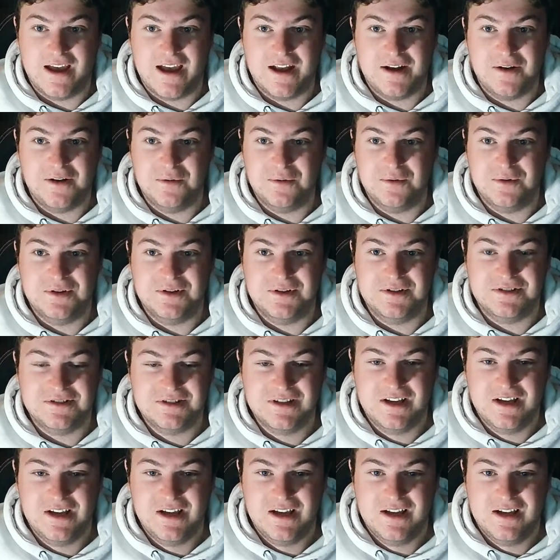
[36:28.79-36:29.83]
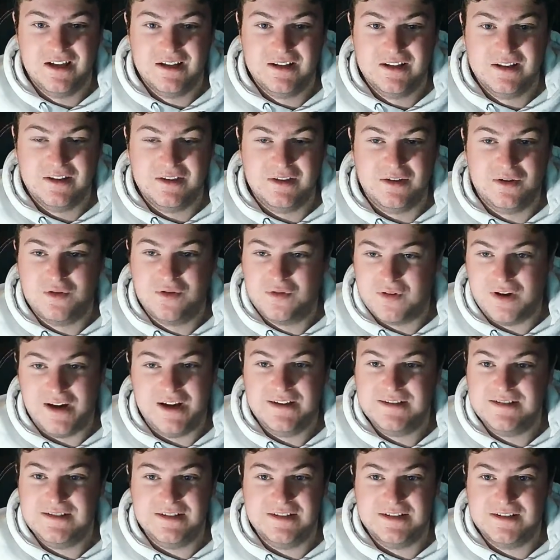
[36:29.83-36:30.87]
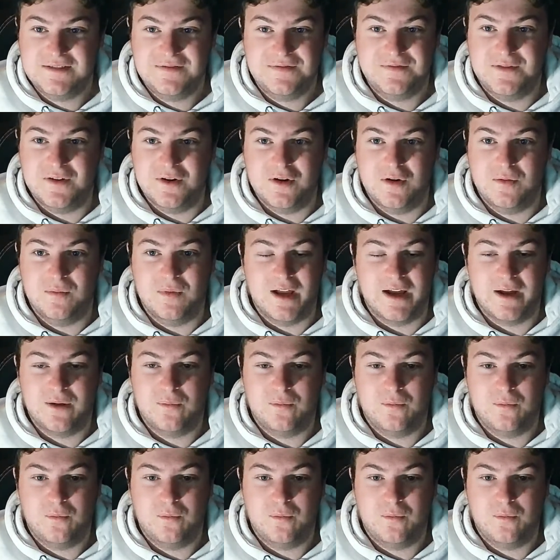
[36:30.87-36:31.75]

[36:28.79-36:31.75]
and it was the craziest film. Like,